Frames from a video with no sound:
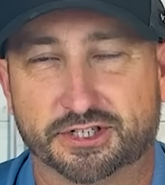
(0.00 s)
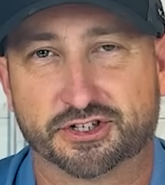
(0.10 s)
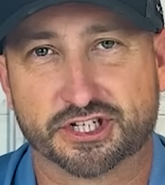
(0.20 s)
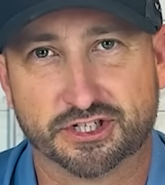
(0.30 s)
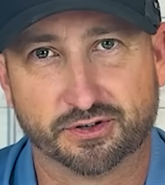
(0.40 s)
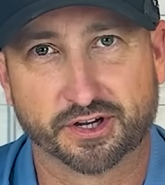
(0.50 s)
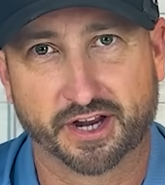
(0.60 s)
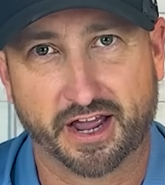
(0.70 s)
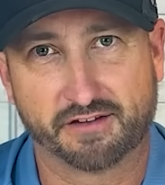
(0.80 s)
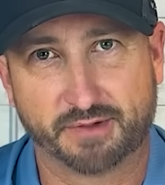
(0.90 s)
but you're still
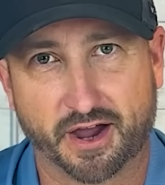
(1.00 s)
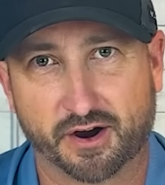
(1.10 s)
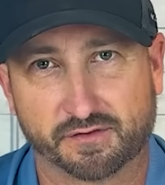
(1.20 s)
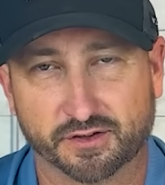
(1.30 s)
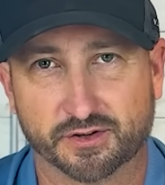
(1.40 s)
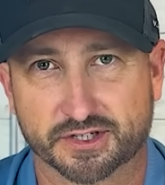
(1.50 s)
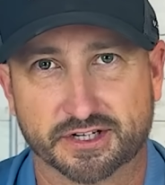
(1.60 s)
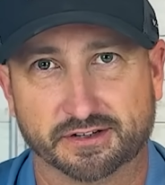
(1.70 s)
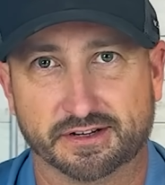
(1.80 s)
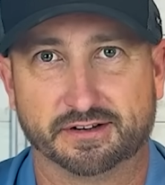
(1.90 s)
gonna have power for
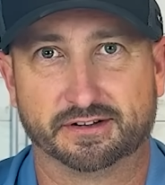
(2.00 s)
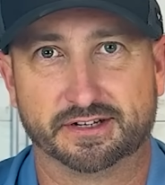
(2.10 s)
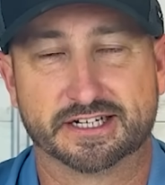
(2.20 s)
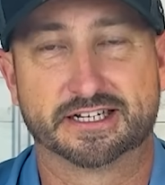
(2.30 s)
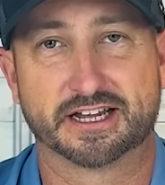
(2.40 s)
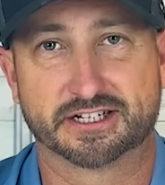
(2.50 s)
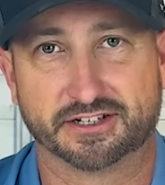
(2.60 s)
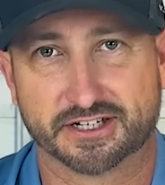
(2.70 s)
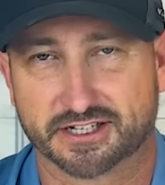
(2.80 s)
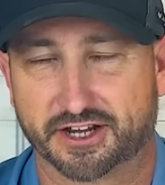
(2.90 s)
those necessities